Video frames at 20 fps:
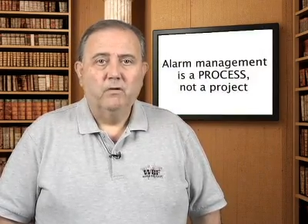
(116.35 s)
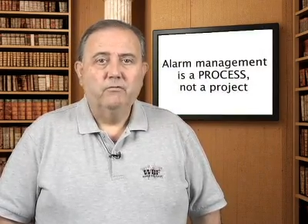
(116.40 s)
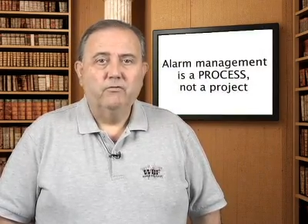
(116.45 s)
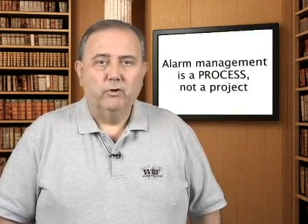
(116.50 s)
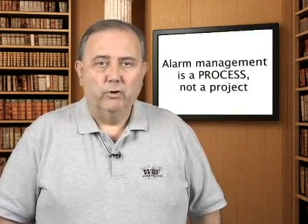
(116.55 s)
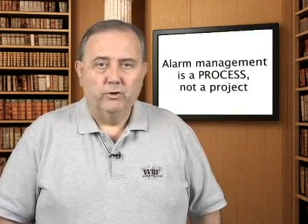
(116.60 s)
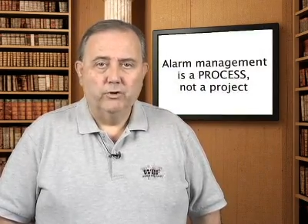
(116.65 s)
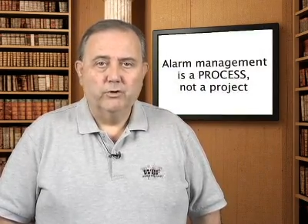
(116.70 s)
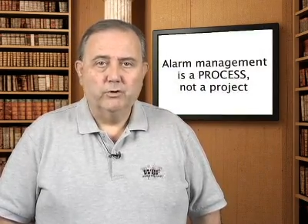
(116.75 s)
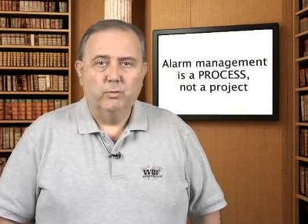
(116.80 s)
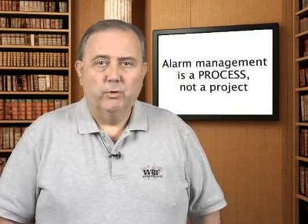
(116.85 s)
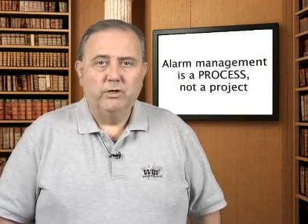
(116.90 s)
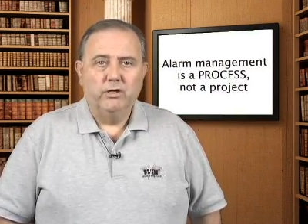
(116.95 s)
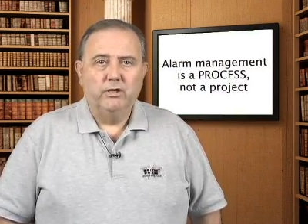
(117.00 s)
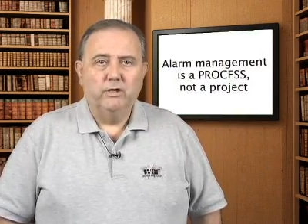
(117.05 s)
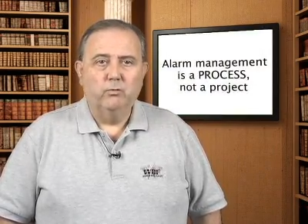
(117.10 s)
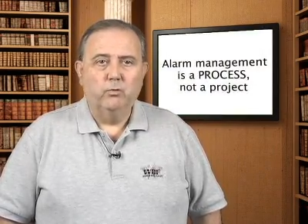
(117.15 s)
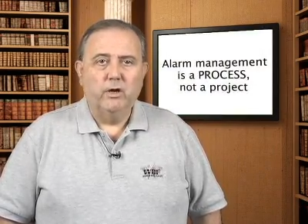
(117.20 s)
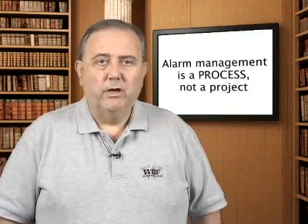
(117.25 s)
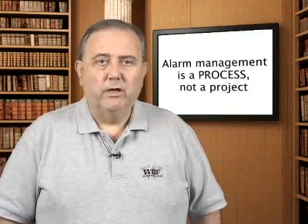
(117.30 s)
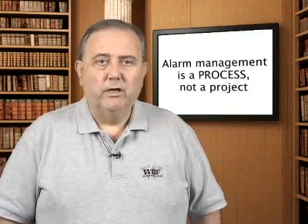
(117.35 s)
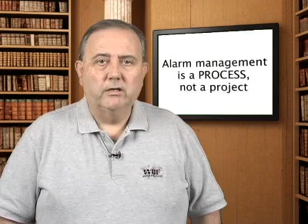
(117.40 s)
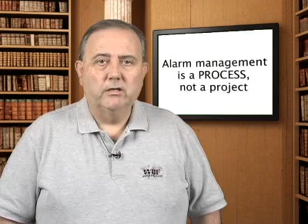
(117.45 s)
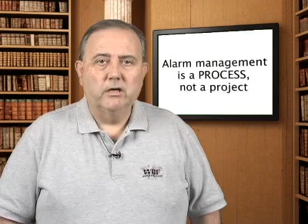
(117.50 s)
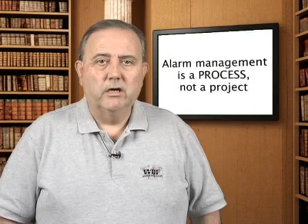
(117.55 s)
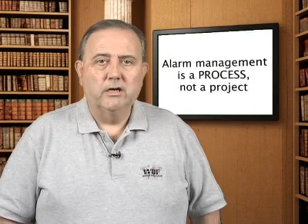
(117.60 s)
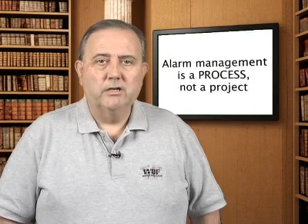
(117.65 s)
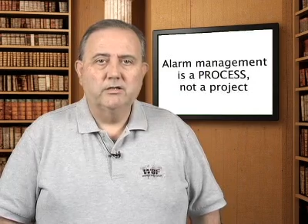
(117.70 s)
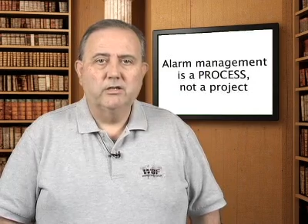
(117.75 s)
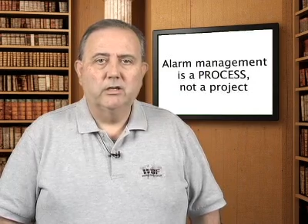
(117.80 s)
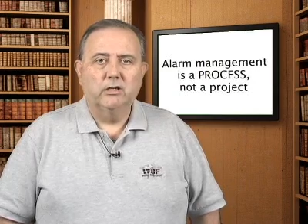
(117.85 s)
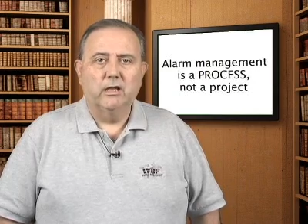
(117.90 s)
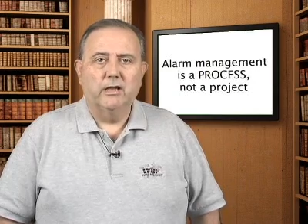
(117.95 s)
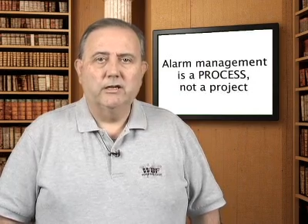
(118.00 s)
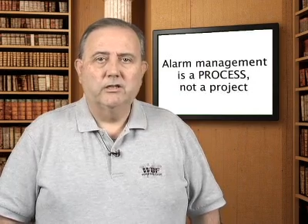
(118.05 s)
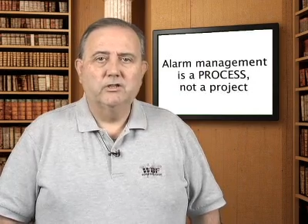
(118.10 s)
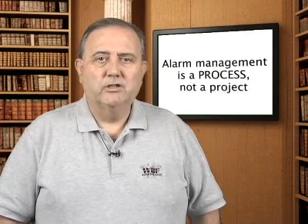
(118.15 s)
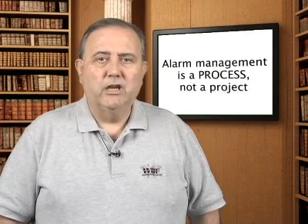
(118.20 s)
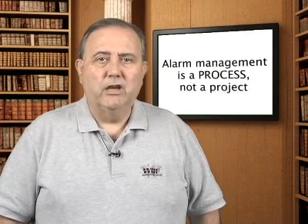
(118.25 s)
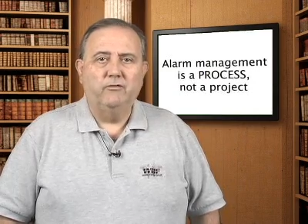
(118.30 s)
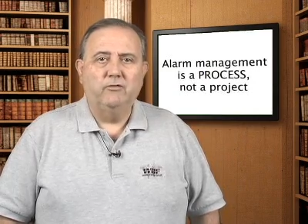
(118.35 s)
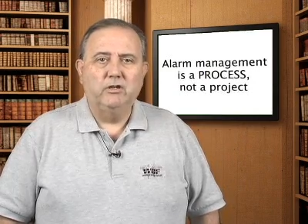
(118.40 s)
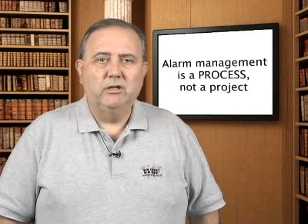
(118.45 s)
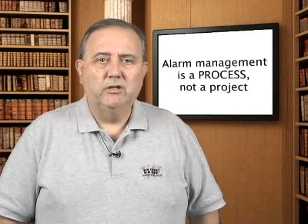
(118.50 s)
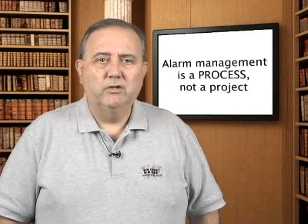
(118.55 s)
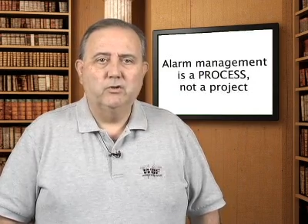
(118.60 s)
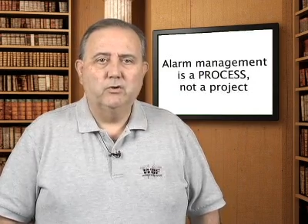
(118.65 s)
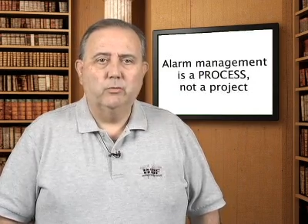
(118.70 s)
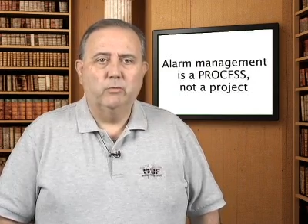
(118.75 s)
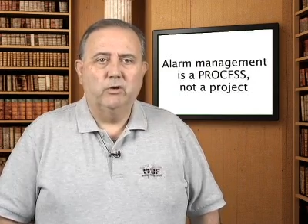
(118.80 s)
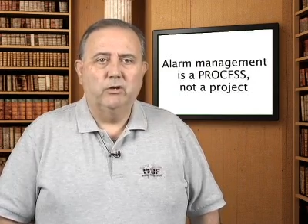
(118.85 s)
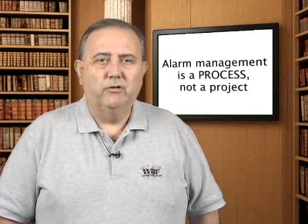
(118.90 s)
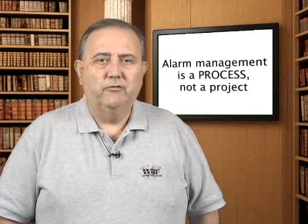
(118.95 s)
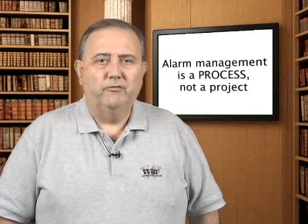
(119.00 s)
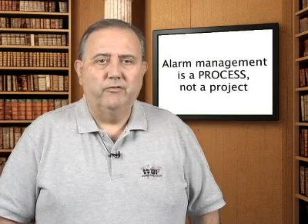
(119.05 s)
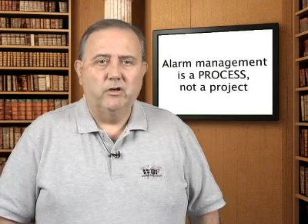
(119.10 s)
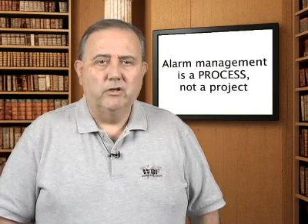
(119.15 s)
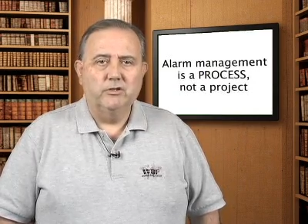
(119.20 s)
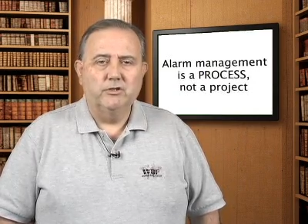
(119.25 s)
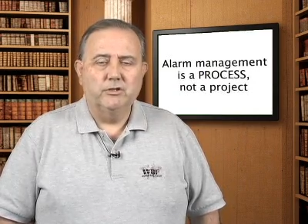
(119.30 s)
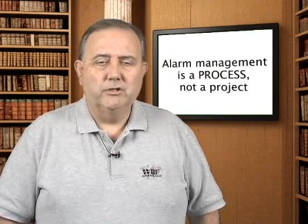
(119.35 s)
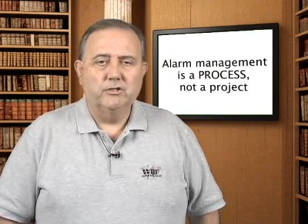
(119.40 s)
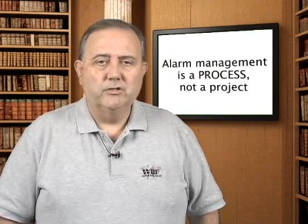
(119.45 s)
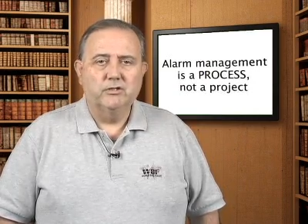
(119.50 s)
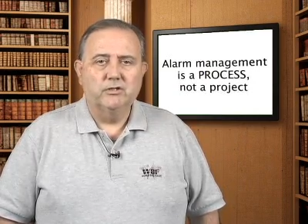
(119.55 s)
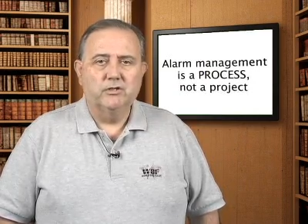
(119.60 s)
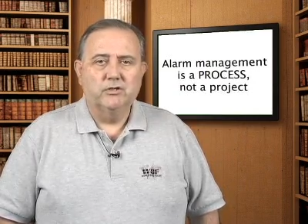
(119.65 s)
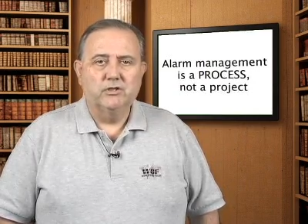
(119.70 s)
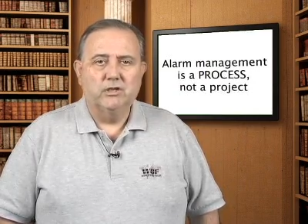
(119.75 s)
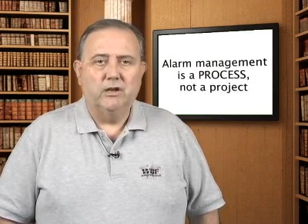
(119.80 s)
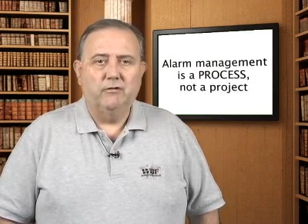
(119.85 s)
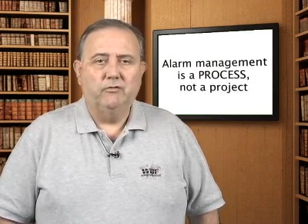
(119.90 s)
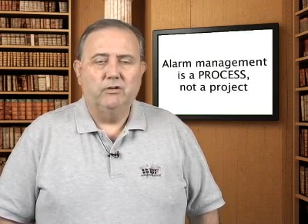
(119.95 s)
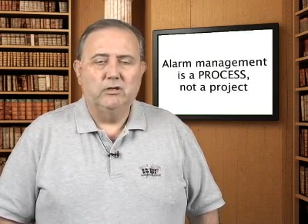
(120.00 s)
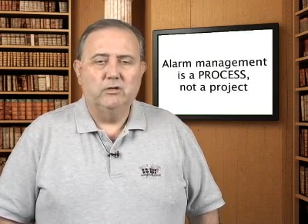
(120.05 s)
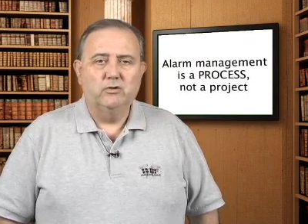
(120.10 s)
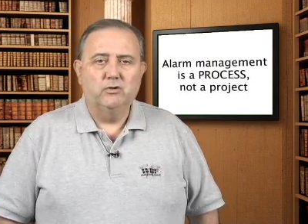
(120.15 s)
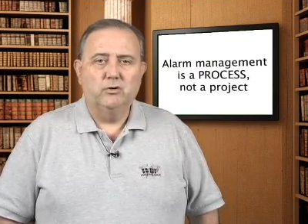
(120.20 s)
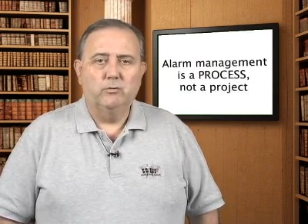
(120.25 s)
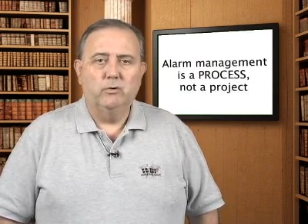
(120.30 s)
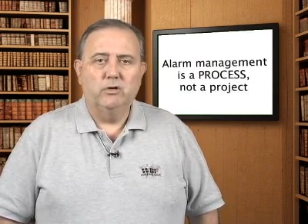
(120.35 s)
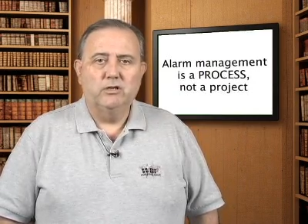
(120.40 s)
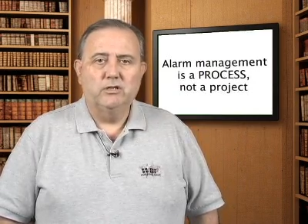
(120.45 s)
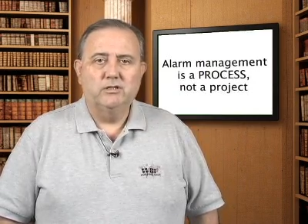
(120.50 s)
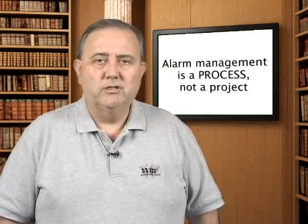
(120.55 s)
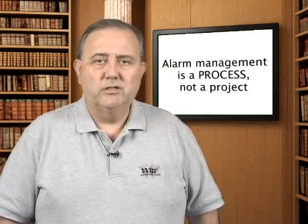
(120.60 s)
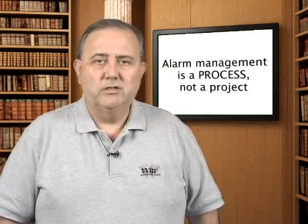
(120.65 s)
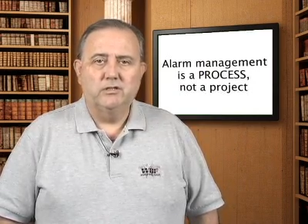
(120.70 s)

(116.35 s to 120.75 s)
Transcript: First, we need to recognize that like safety instrumented functions and safety instrumented